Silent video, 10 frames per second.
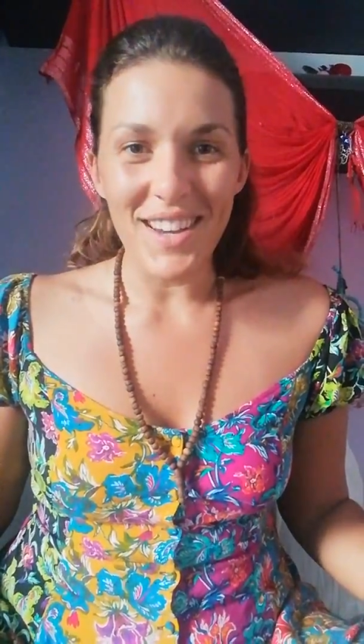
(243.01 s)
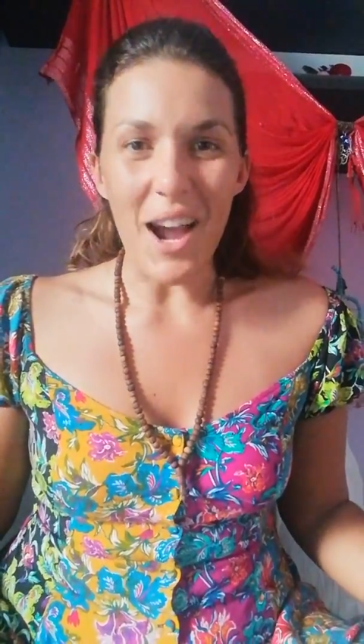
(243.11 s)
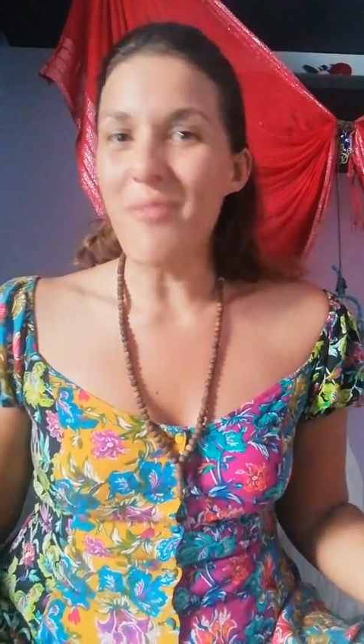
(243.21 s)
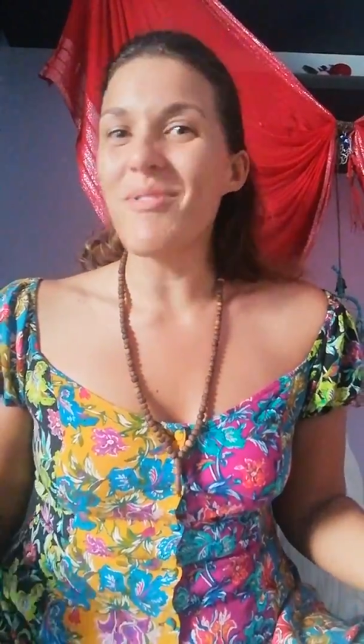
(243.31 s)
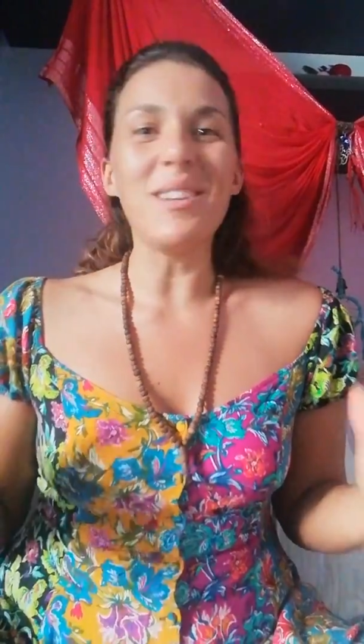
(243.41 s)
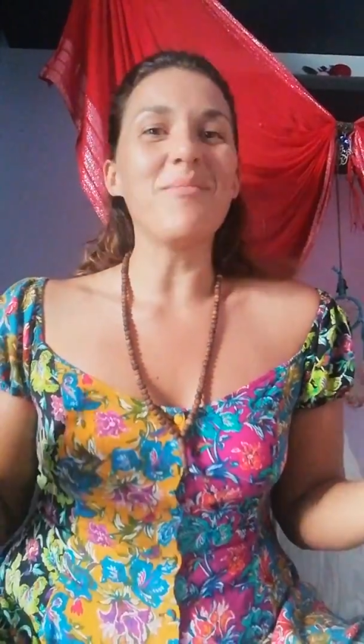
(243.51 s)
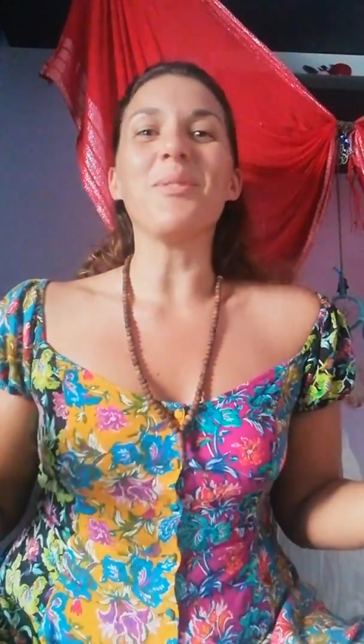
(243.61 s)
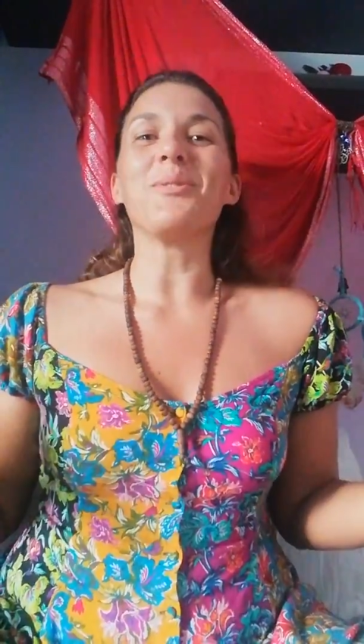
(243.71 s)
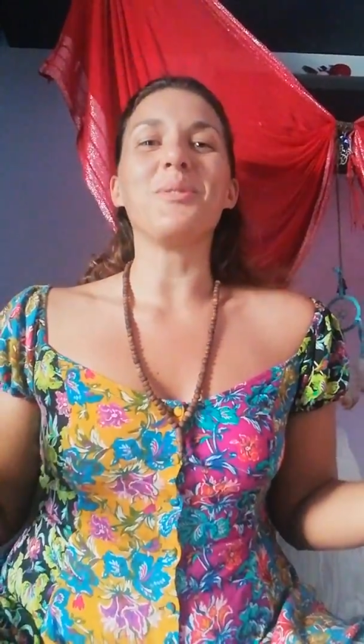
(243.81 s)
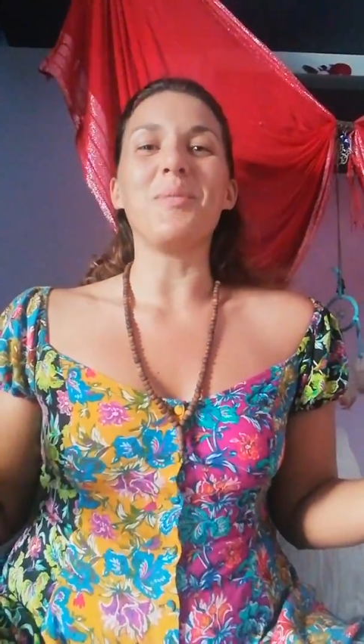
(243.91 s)
I really
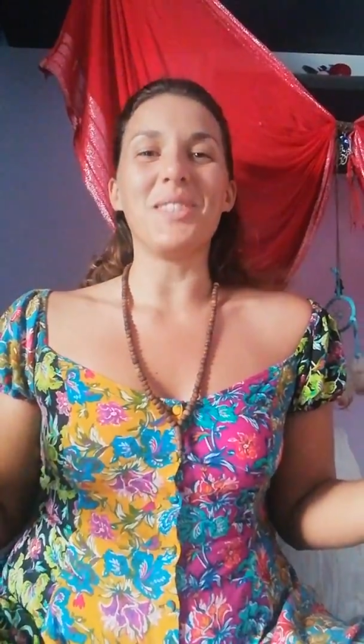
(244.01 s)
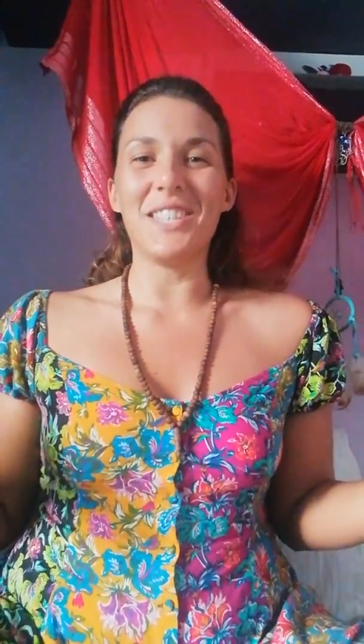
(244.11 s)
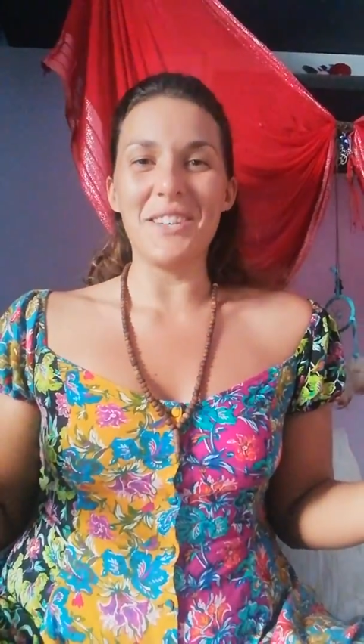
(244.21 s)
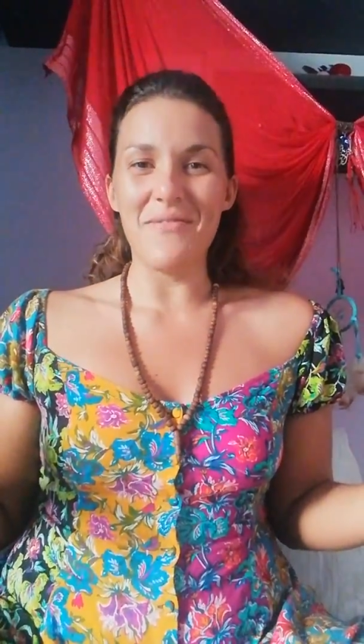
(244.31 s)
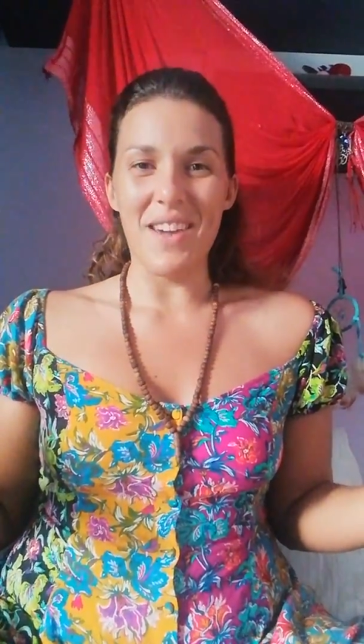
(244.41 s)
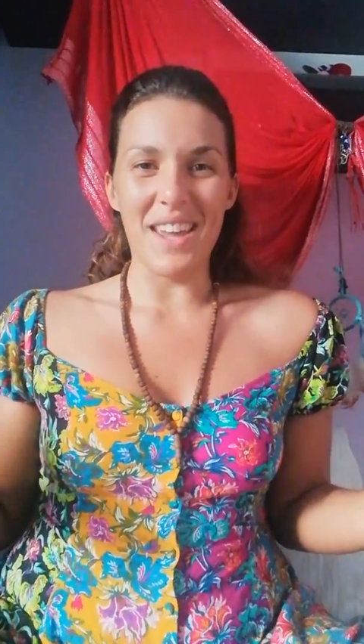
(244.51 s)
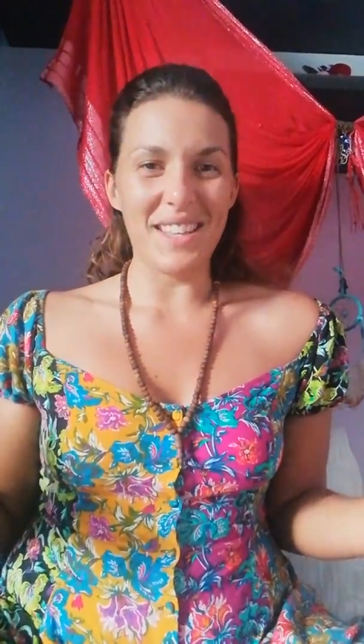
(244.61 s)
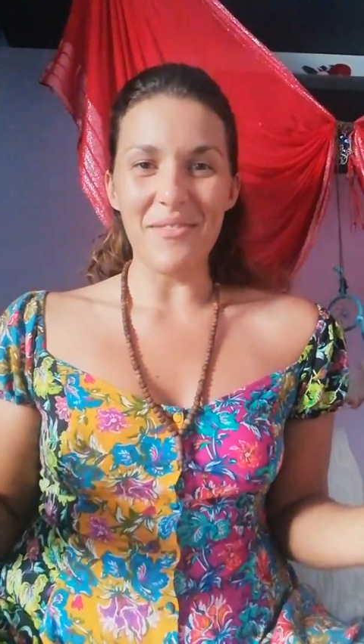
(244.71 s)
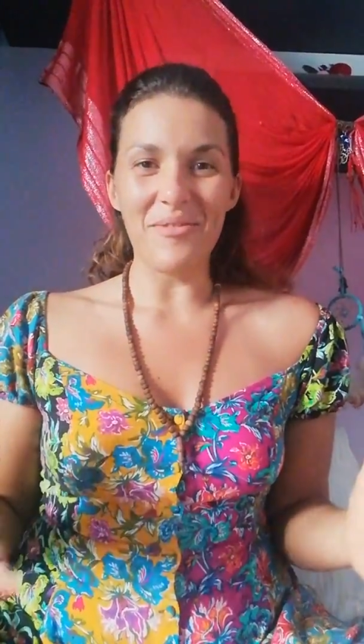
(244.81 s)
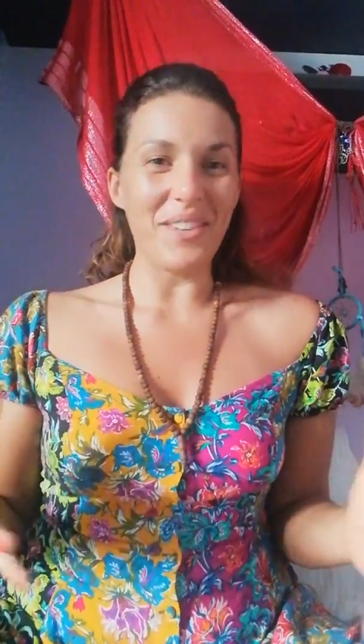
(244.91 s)
want to
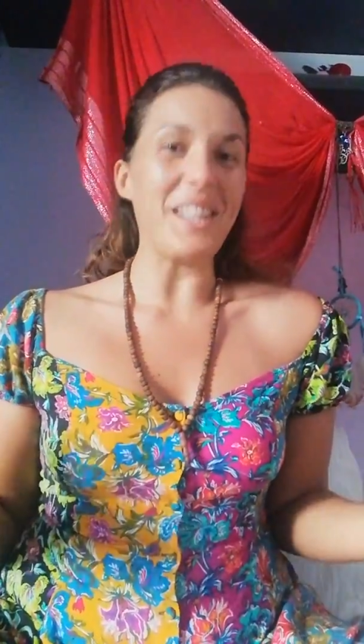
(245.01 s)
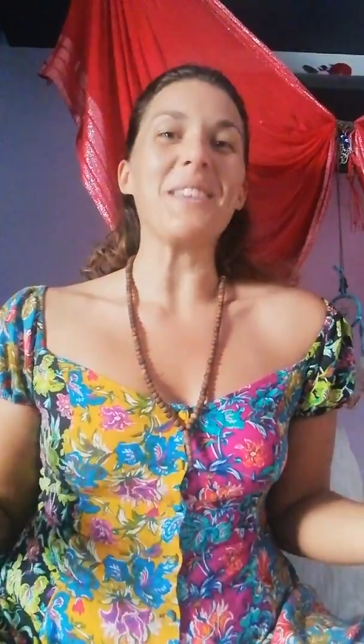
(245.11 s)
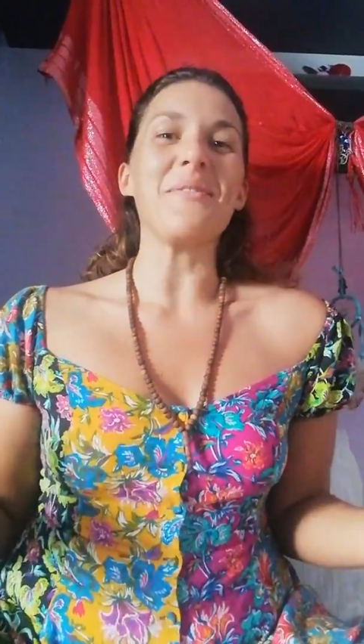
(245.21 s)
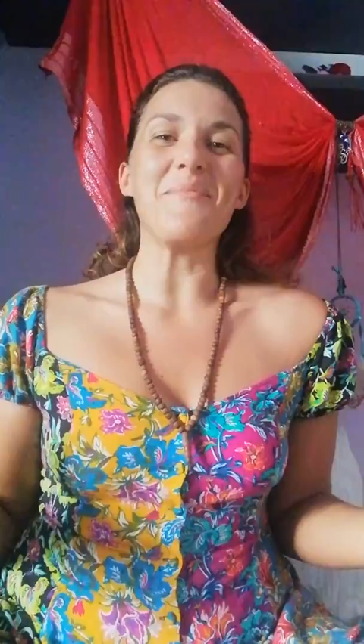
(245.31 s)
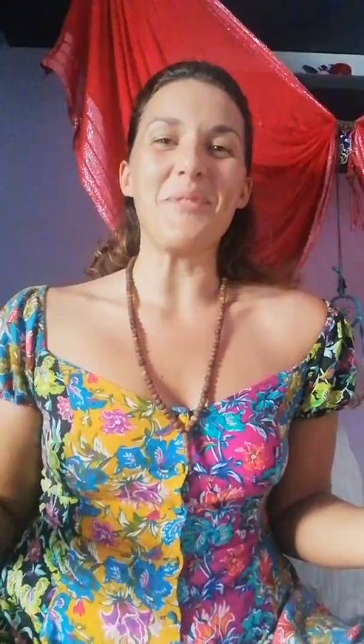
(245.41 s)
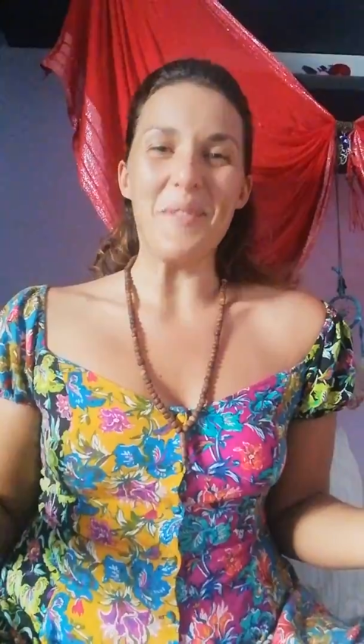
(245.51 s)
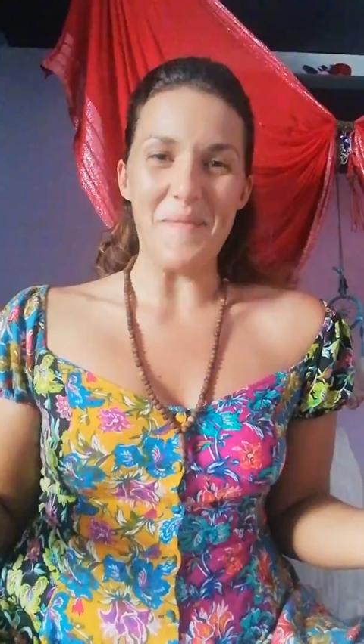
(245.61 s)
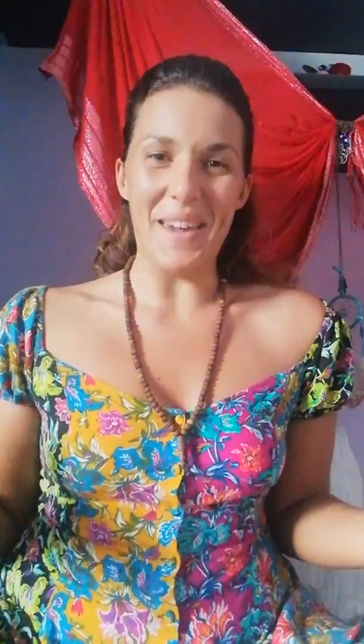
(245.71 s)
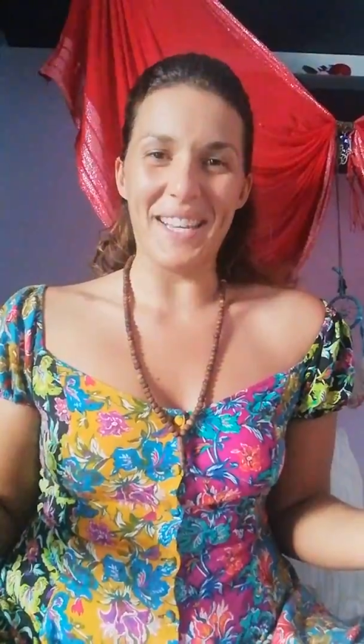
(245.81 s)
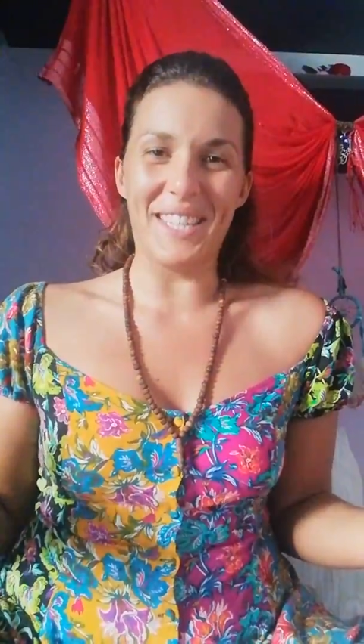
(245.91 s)
regenerate and feel even more
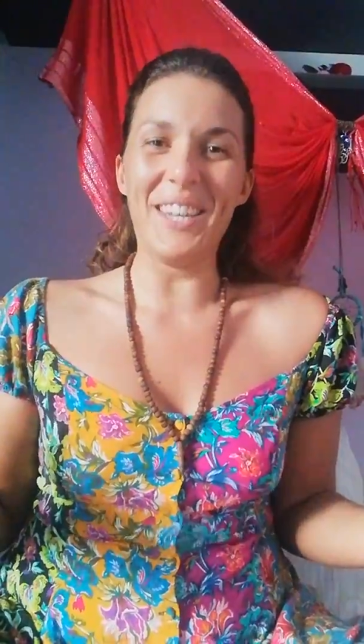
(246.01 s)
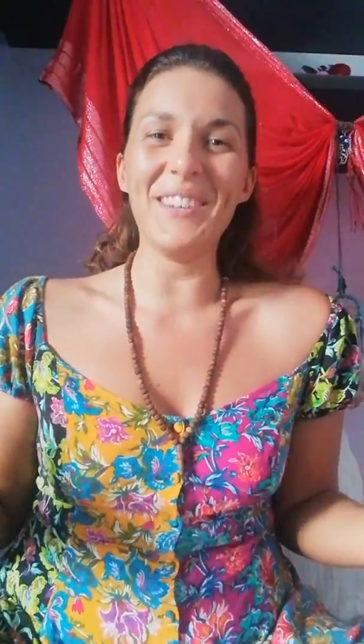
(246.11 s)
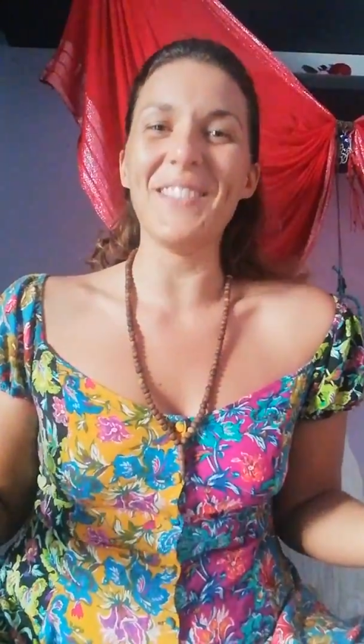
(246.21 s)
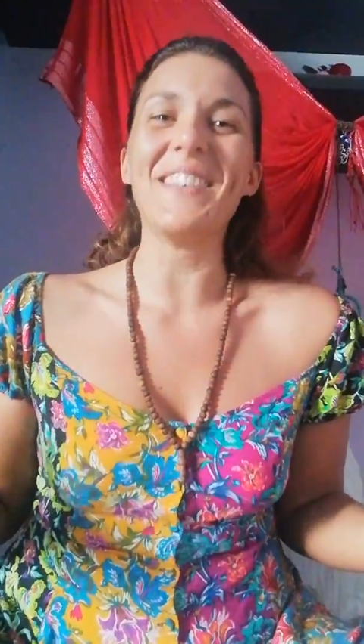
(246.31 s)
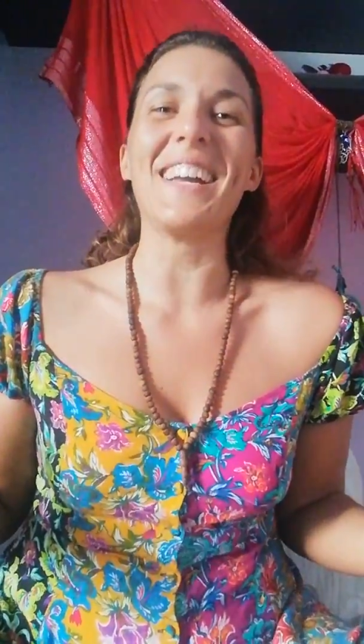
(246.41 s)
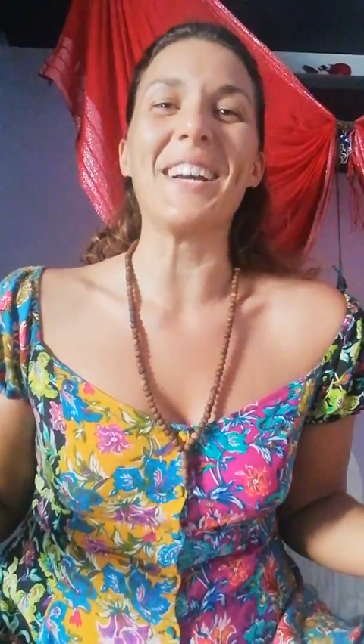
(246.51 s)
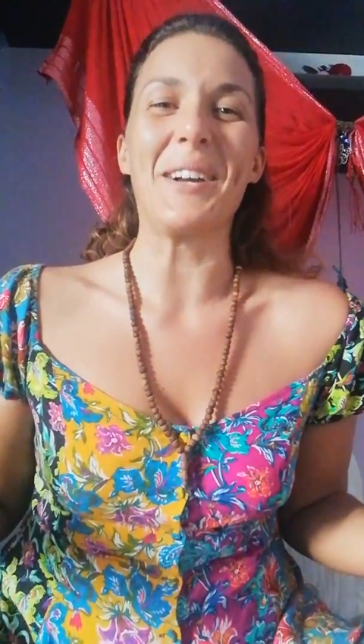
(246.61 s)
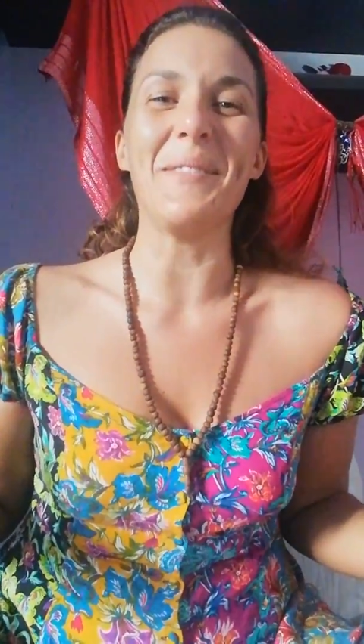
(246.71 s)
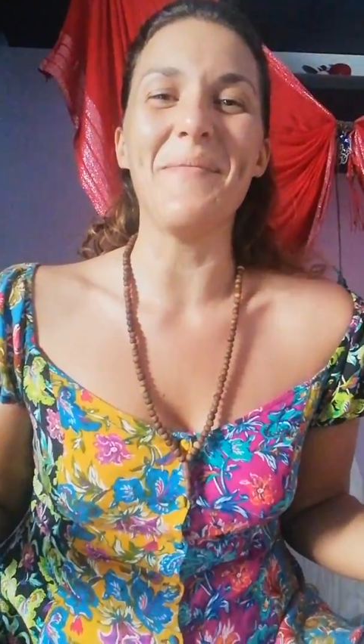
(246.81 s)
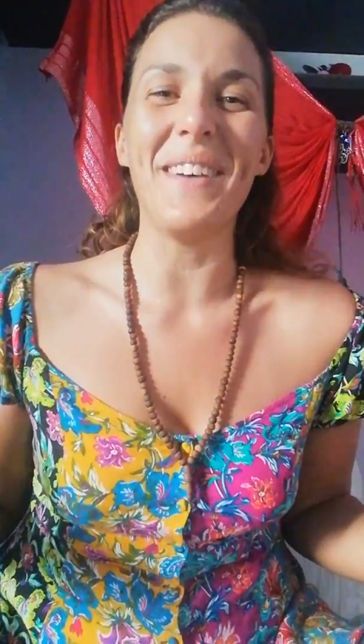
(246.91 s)
amazing when I
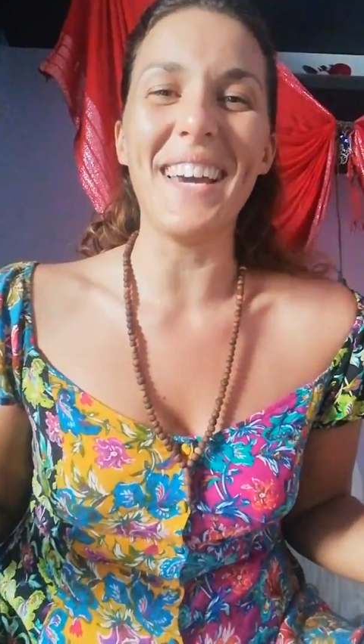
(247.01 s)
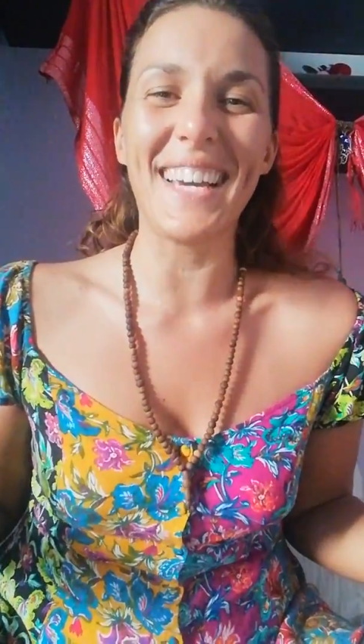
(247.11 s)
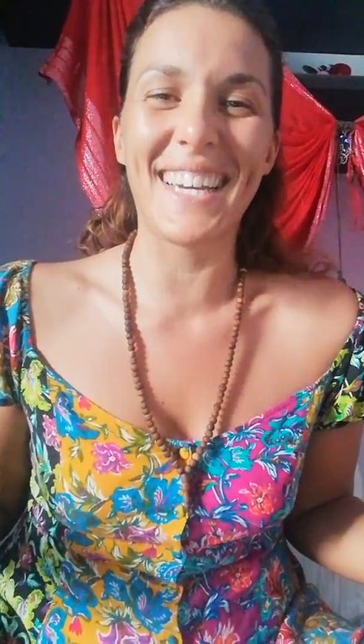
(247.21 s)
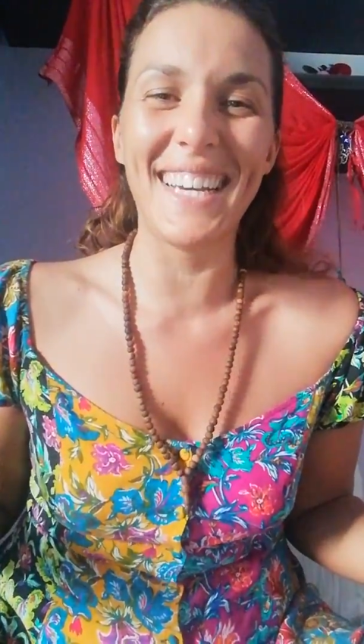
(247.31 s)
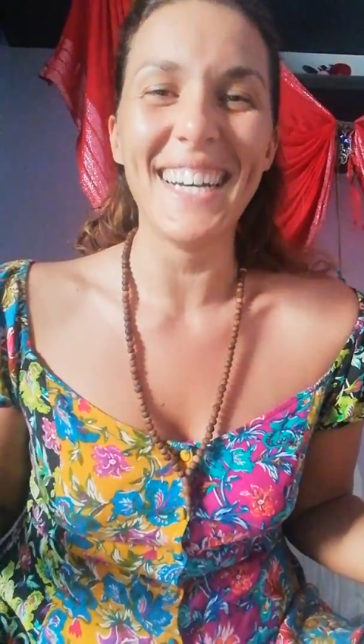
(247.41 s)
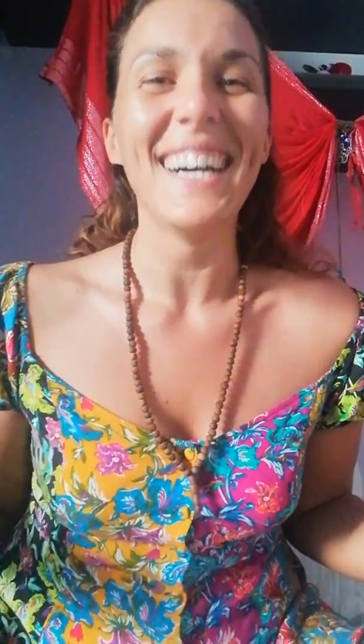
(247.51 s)
come back.